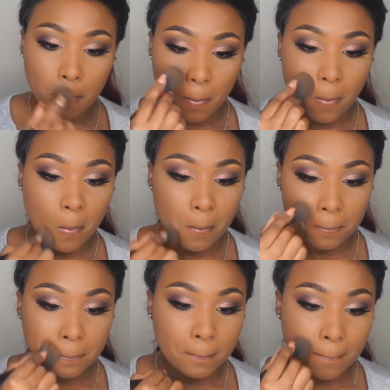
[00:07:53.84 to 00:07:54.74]

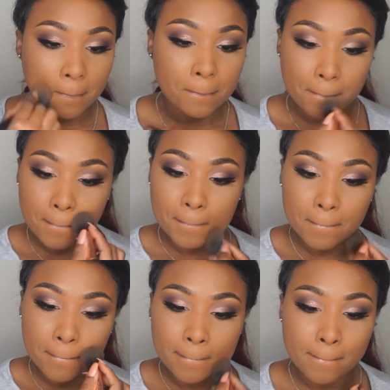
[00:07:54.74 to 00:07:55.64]

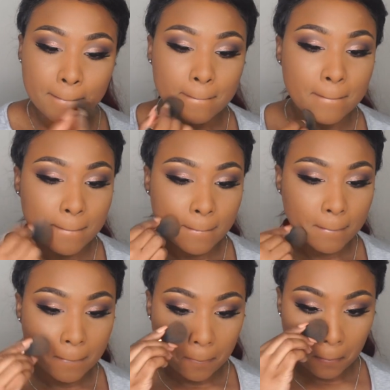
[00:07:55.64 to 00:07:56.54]

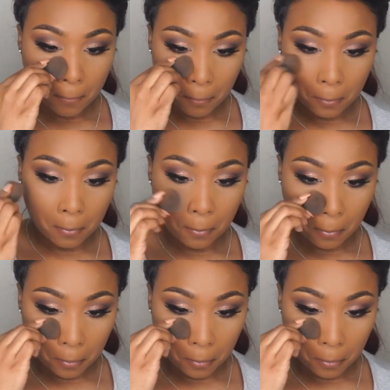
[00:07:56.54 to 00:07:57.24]
(silence)